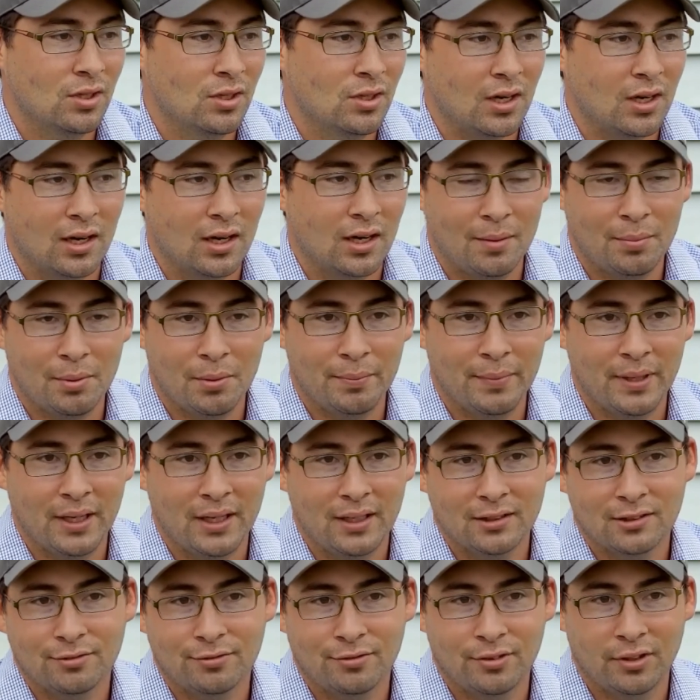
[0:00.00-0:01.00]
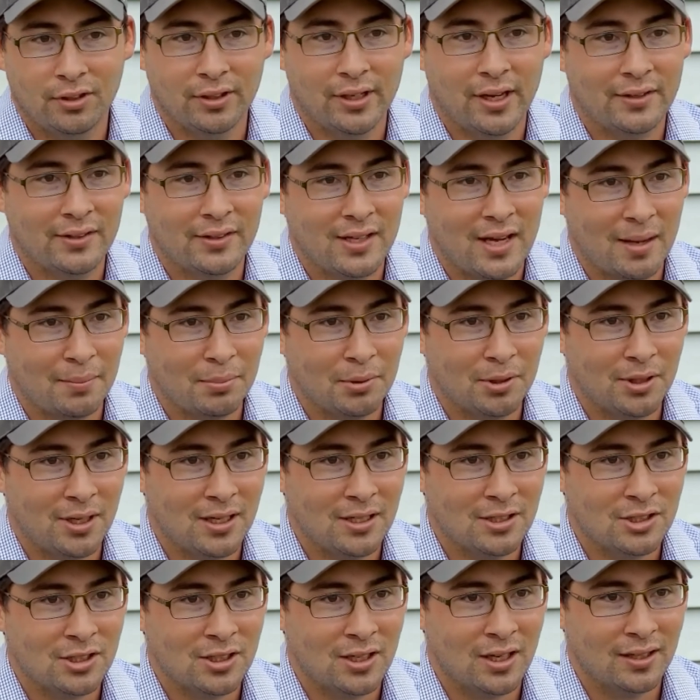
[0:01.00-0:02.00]
took a couple minutes, filled out the
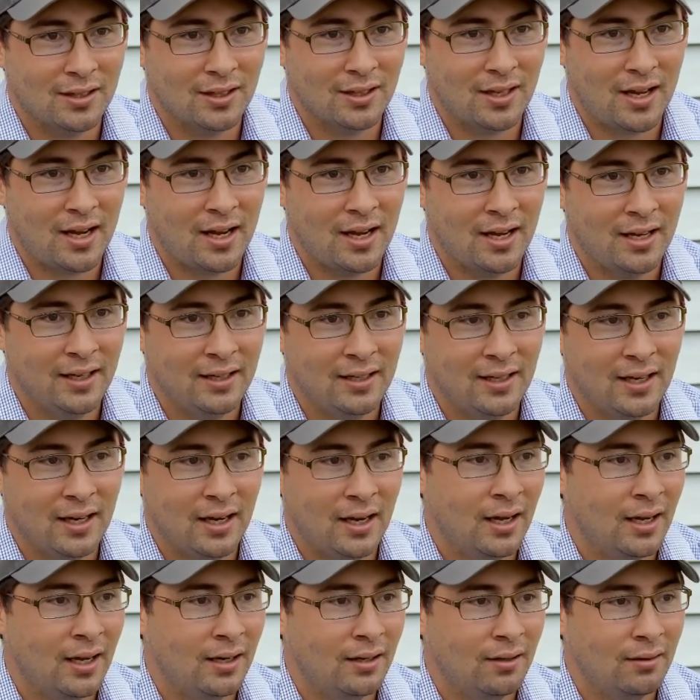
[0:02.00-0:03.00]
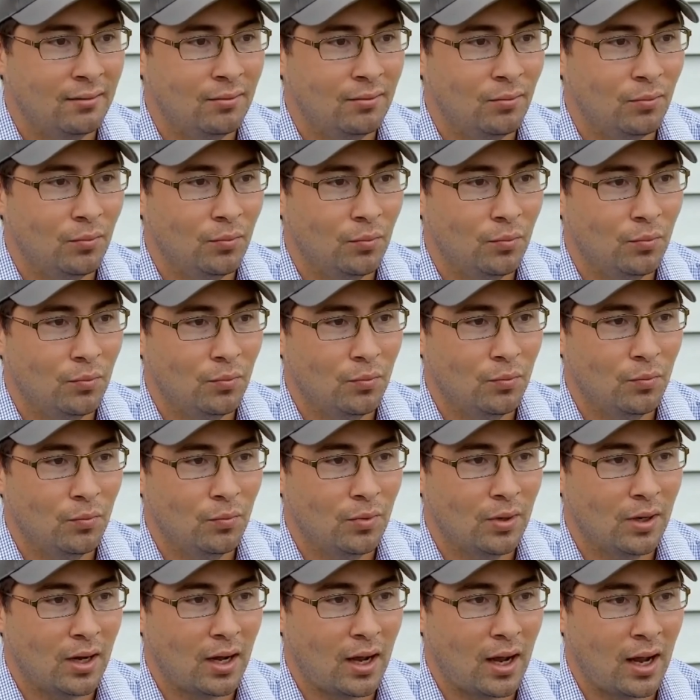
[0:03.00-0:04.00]
application online, and
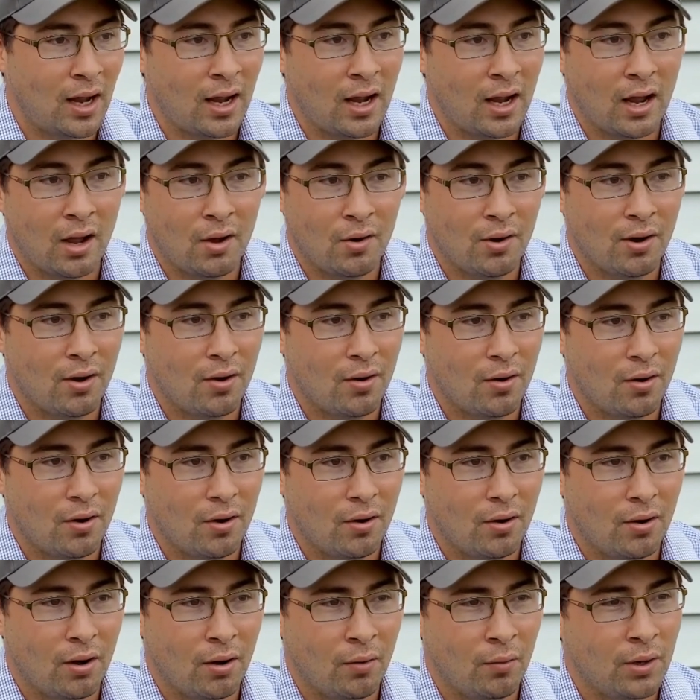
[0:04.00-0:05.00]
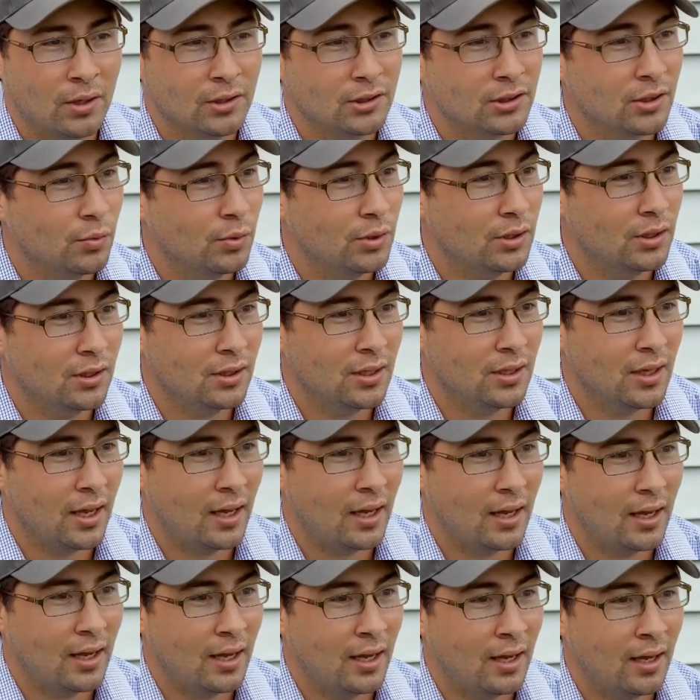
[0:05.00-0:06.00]
I don't, I want to say we did
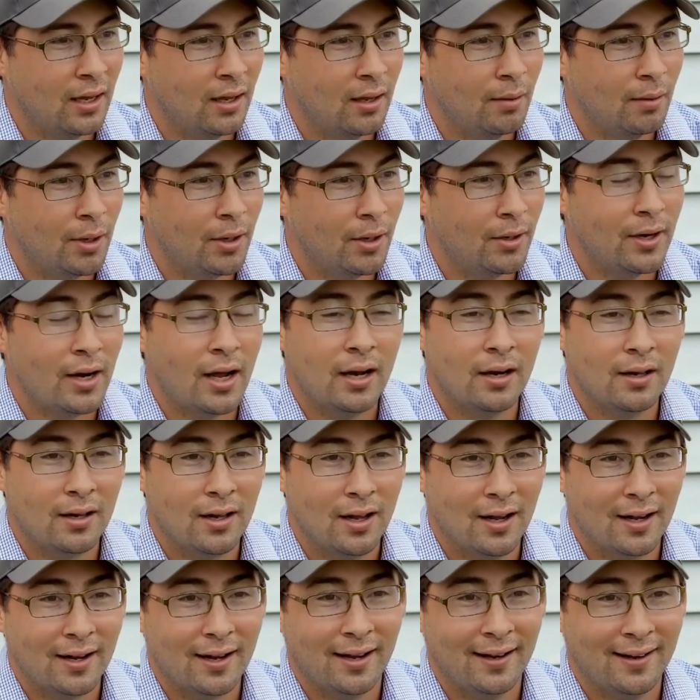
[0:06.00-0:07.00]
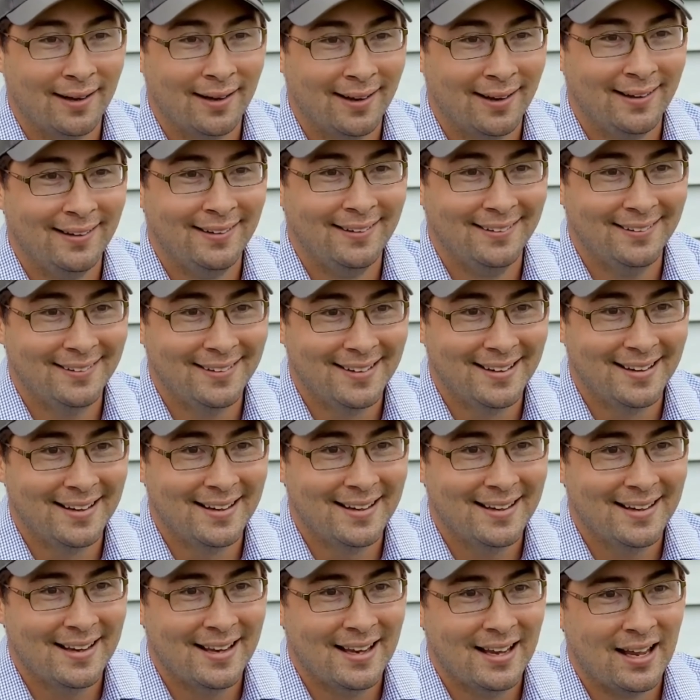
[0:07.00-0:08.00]
that at about nine o'clock at night.
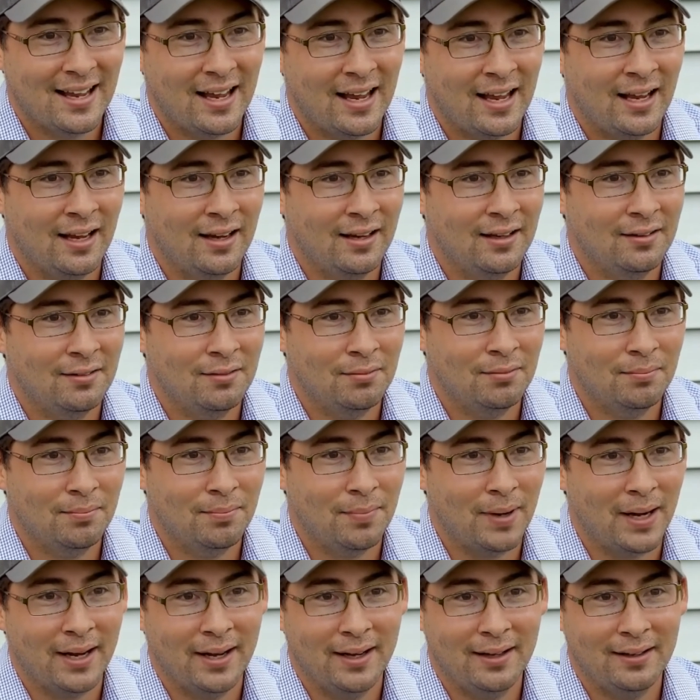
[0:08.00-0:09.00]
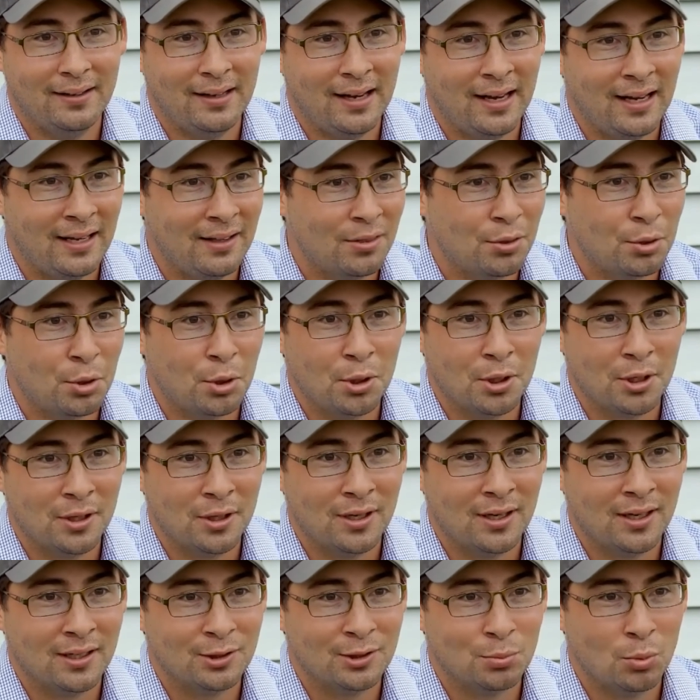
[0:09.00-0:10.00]
And by 8:30
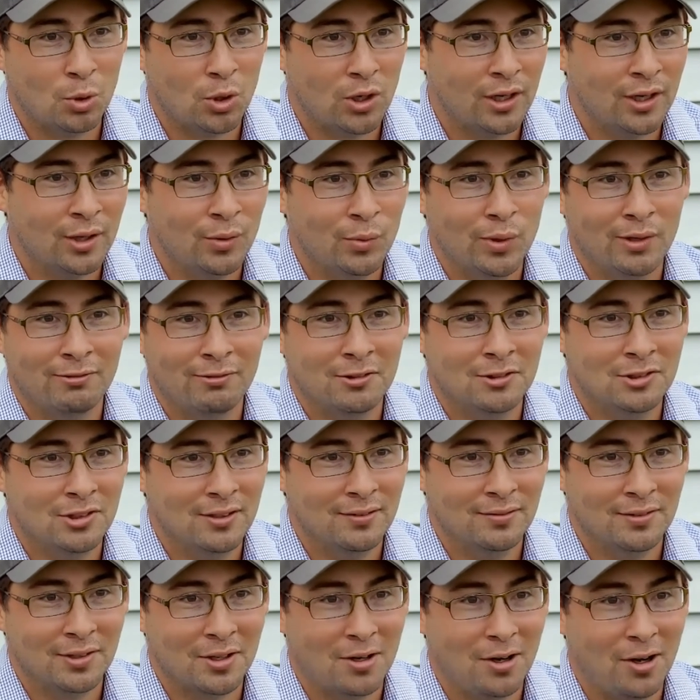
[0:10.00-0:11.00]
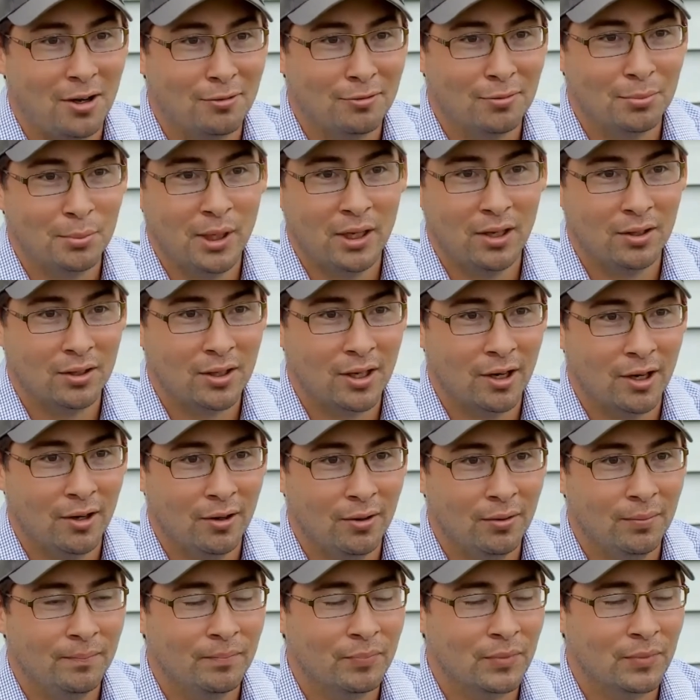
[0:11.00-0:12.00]
the next morning, we received a call from
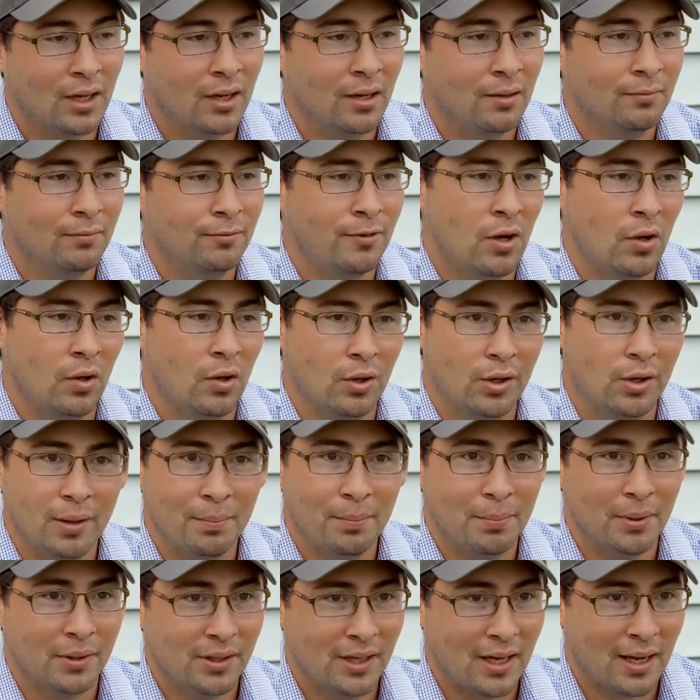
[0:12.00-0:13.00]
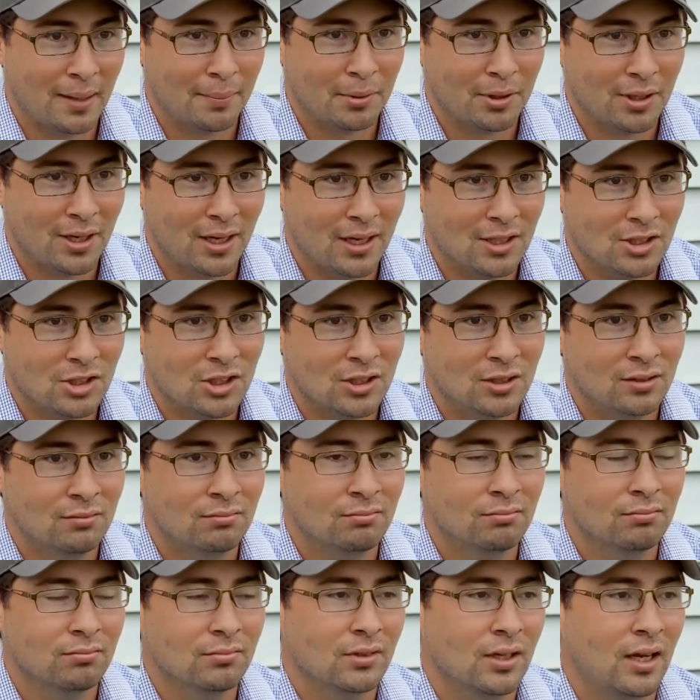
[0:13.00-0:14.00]
Halco, um, following up on the
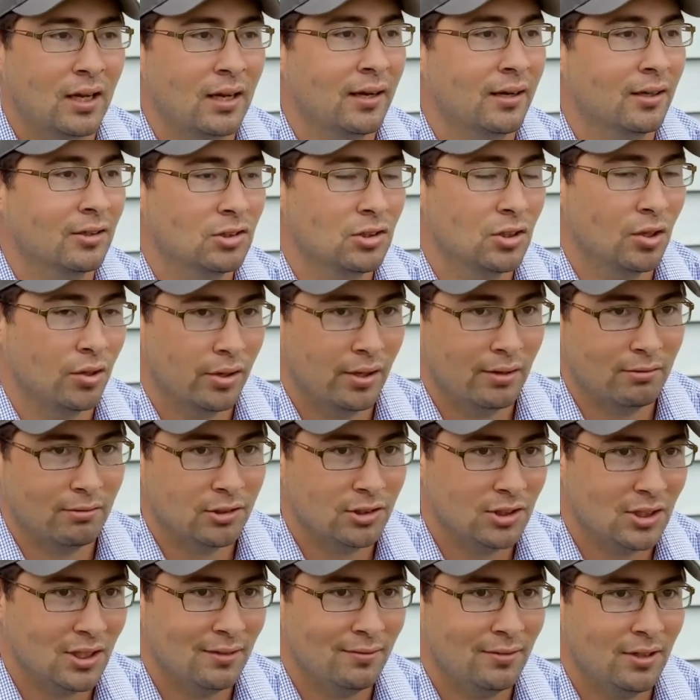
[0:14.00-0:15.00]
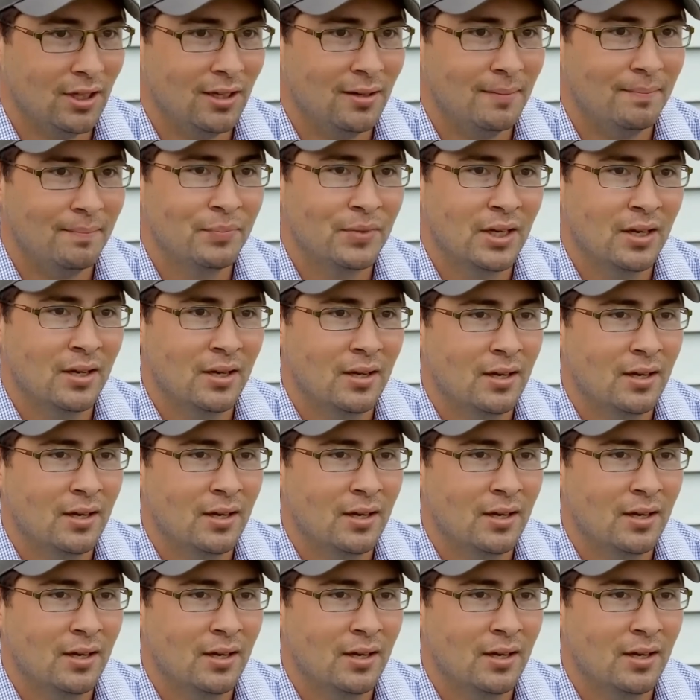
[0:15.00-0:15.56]
application, letting us know they received it.